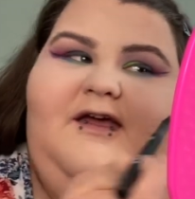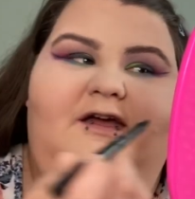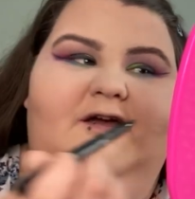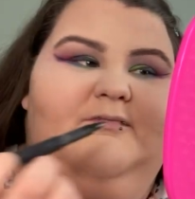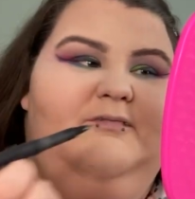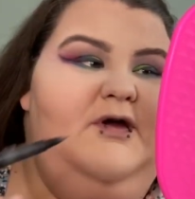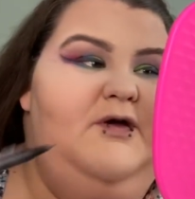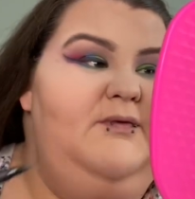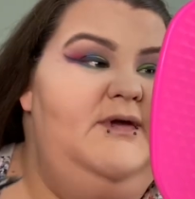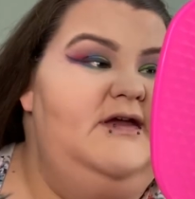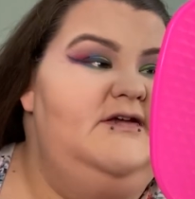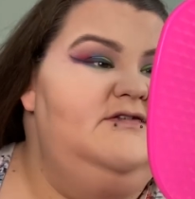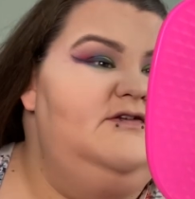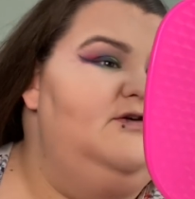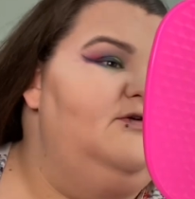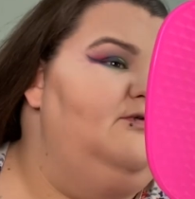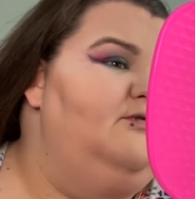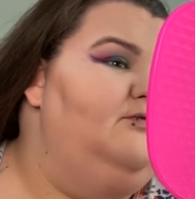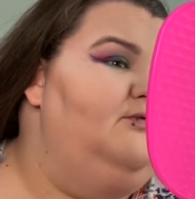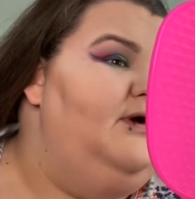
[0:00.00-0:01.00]
my wings
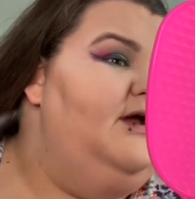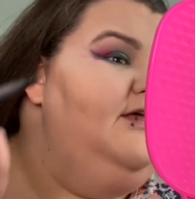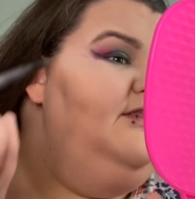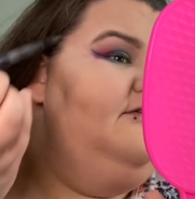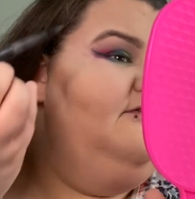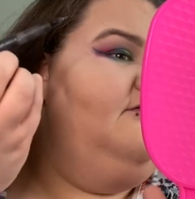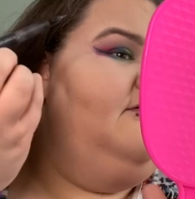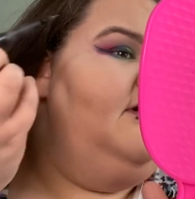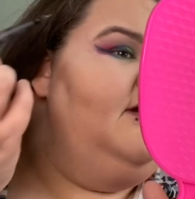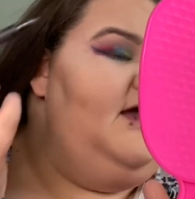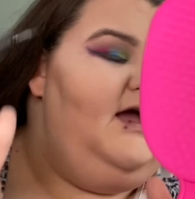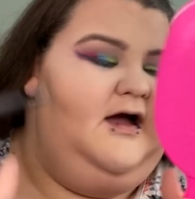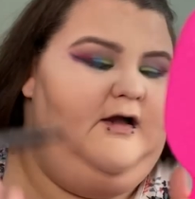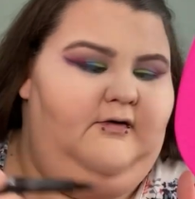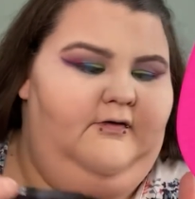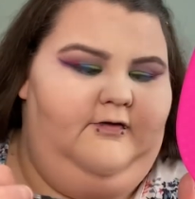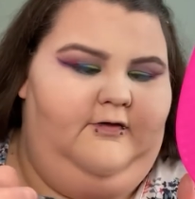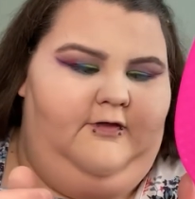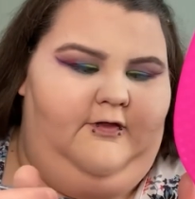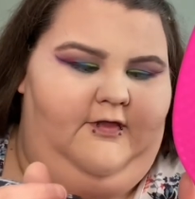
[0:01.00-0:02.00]
are way the fuck
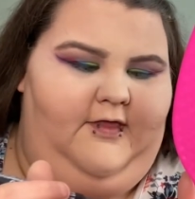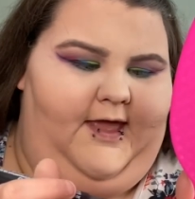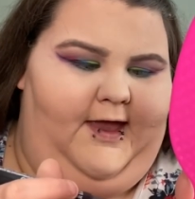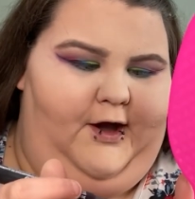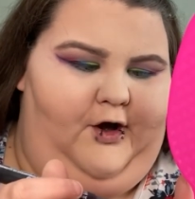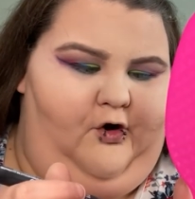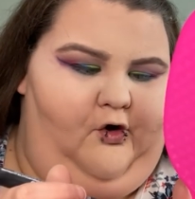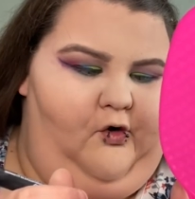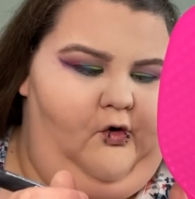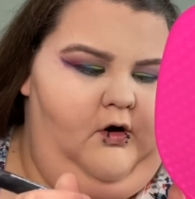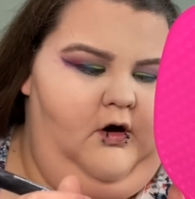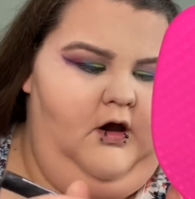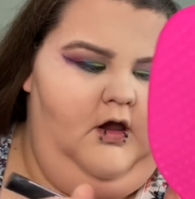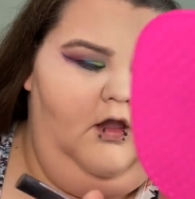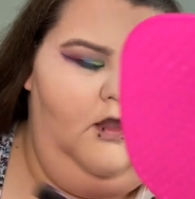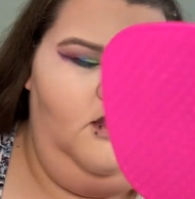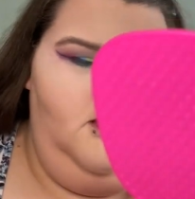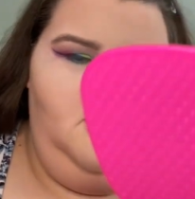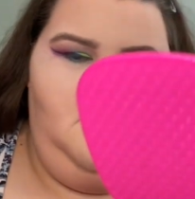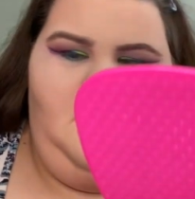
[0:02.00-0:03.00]
out there.
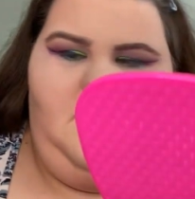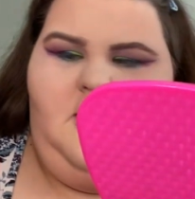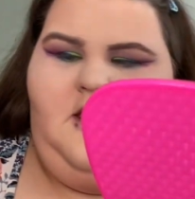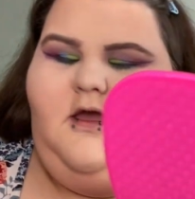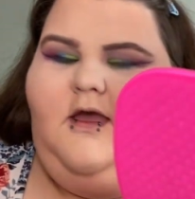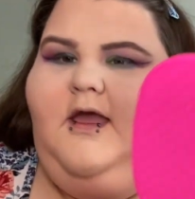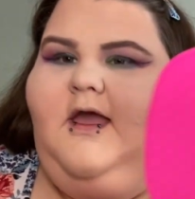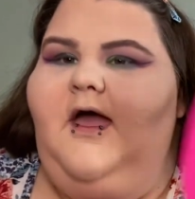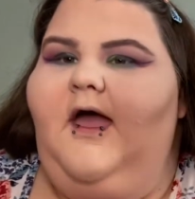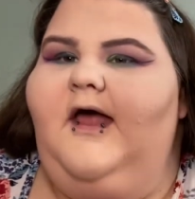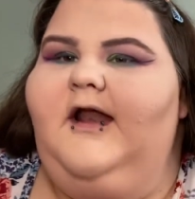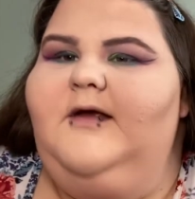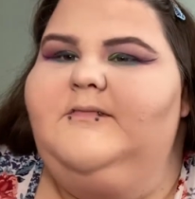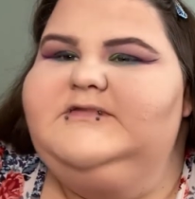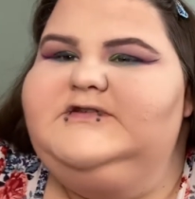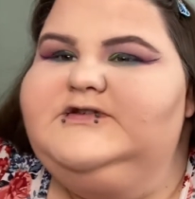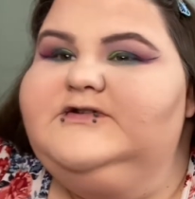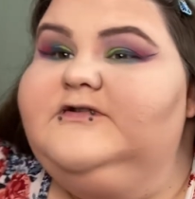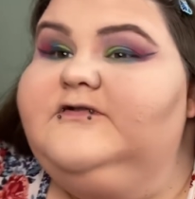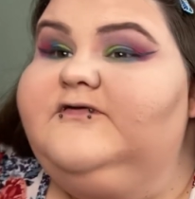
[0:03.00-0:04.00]
And I'm
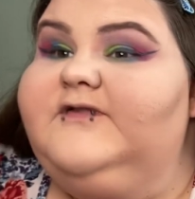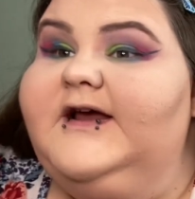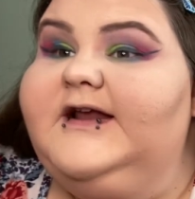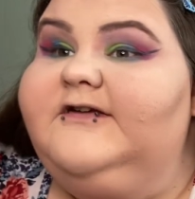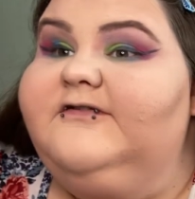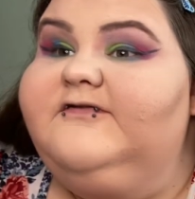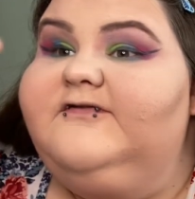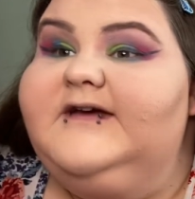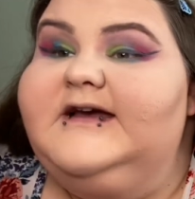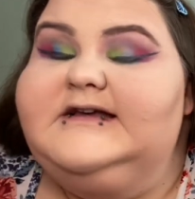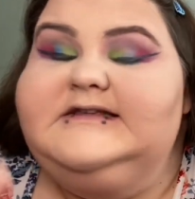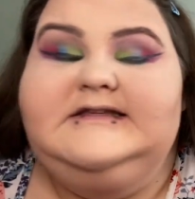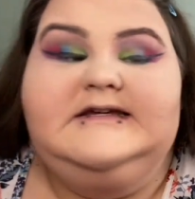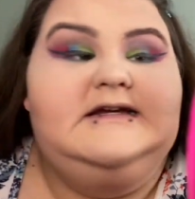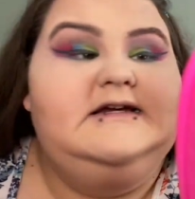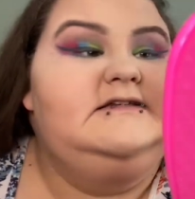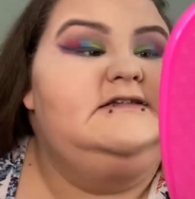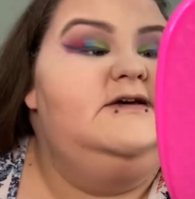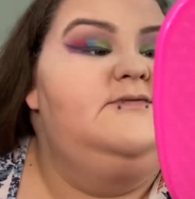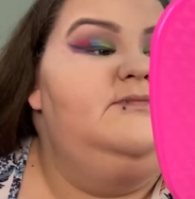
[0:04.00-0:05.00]
too afraid to fix it
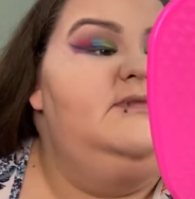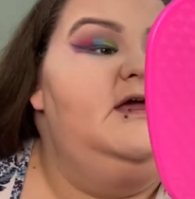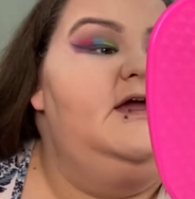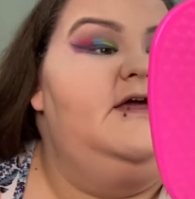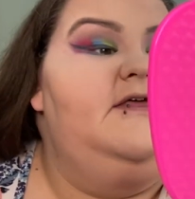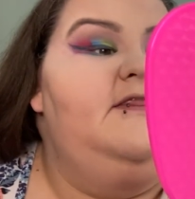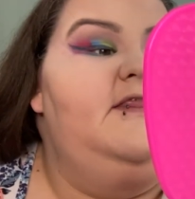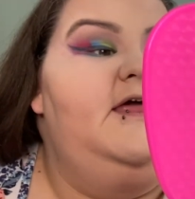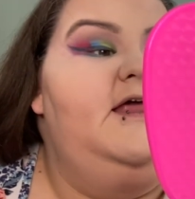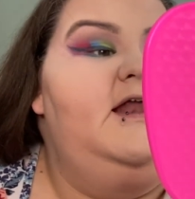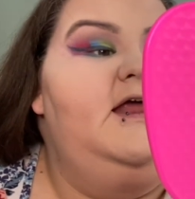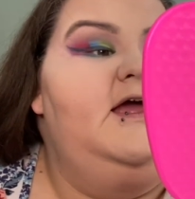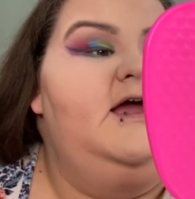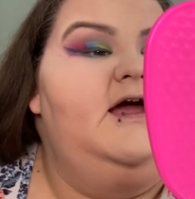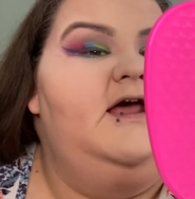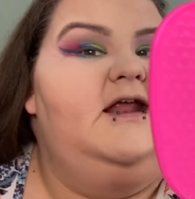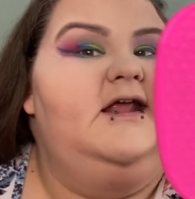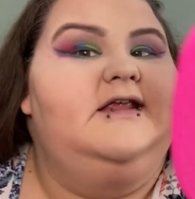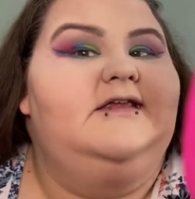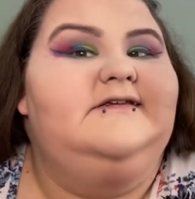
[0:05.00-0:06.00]
because I'm like, then I
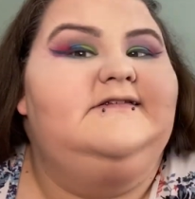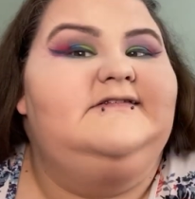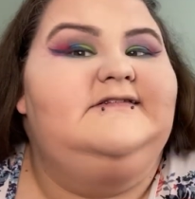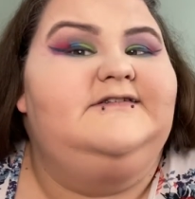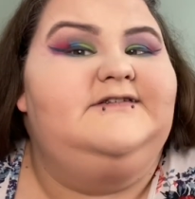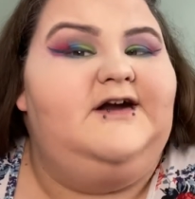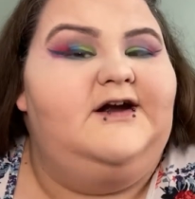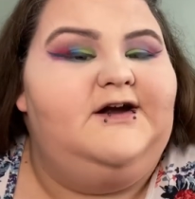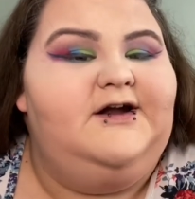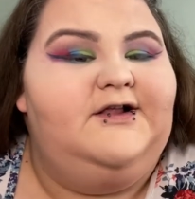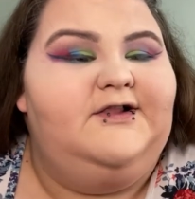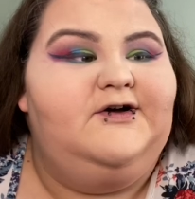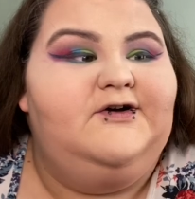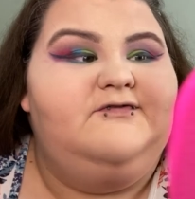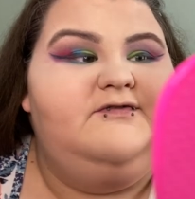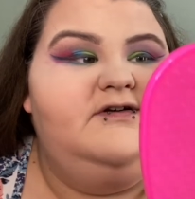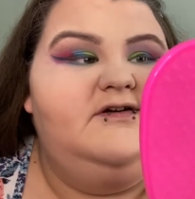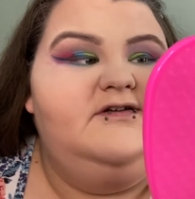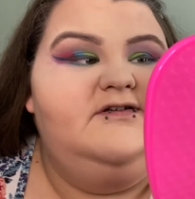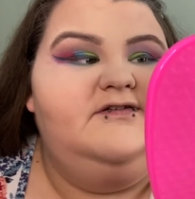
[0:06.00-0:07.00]
gotta start all
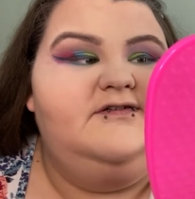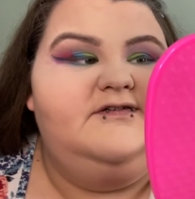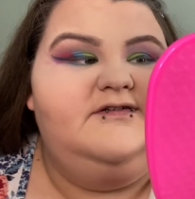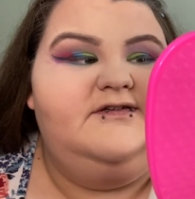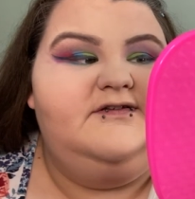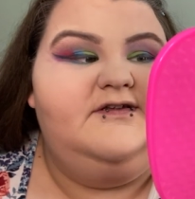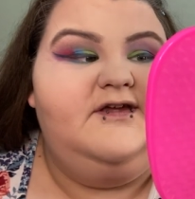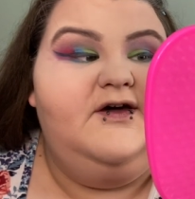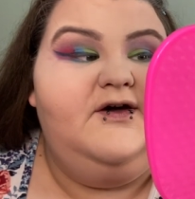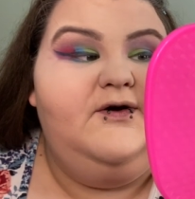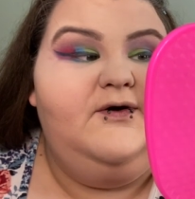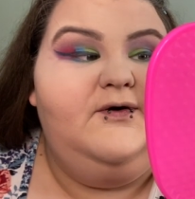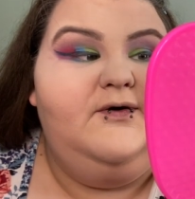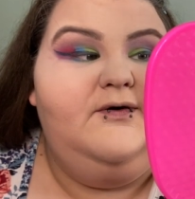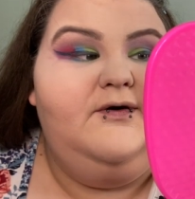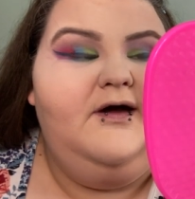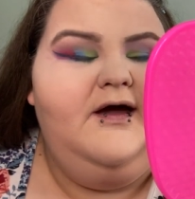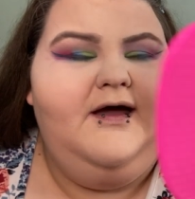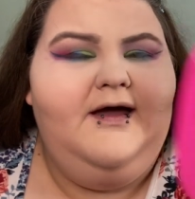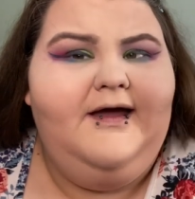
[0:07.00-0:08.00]
over.
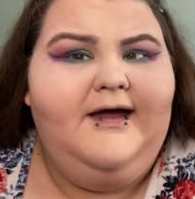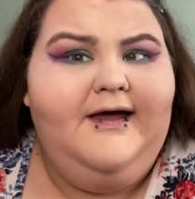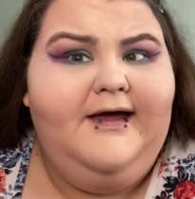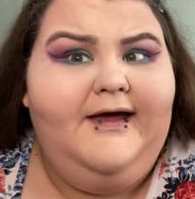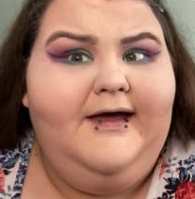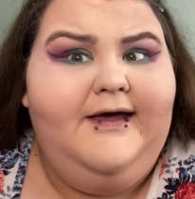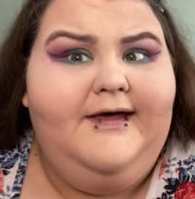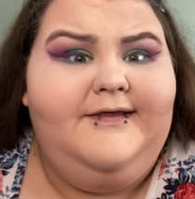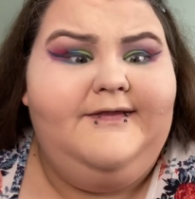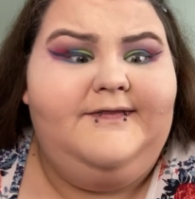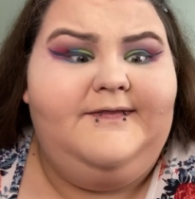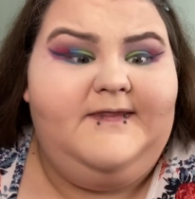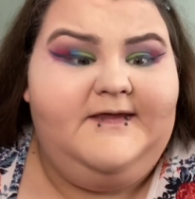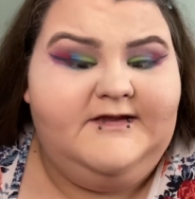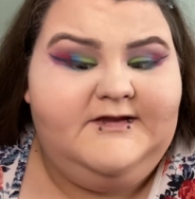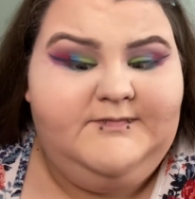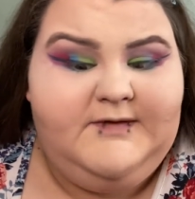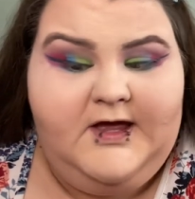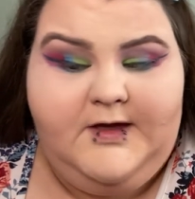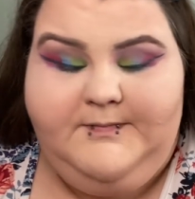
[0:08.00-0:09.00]
So
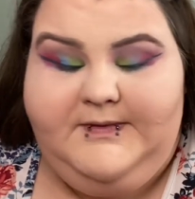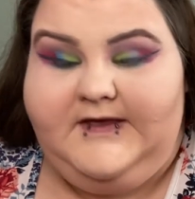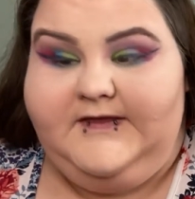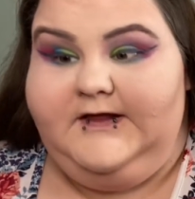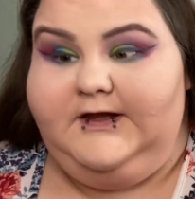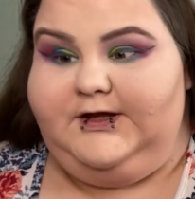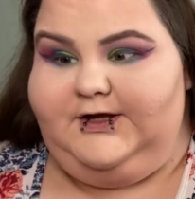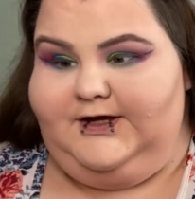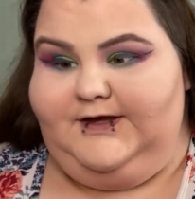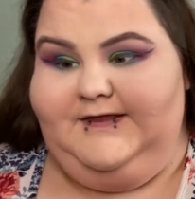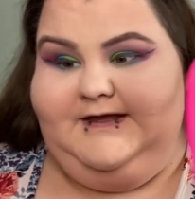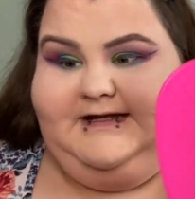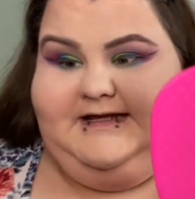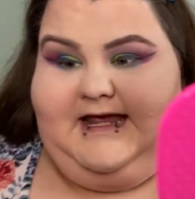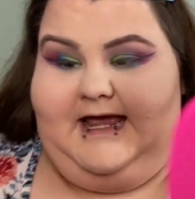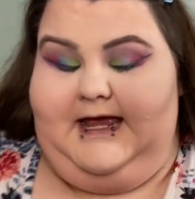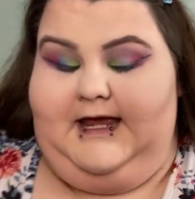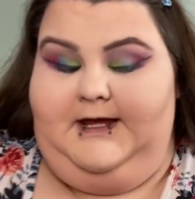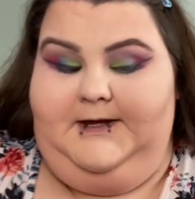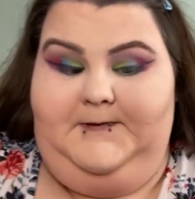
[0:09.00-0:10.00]
this might be the look of the
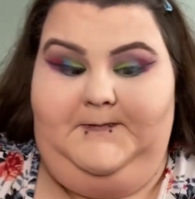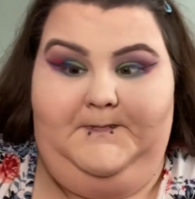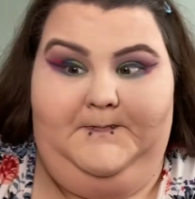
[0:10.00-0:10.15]
day.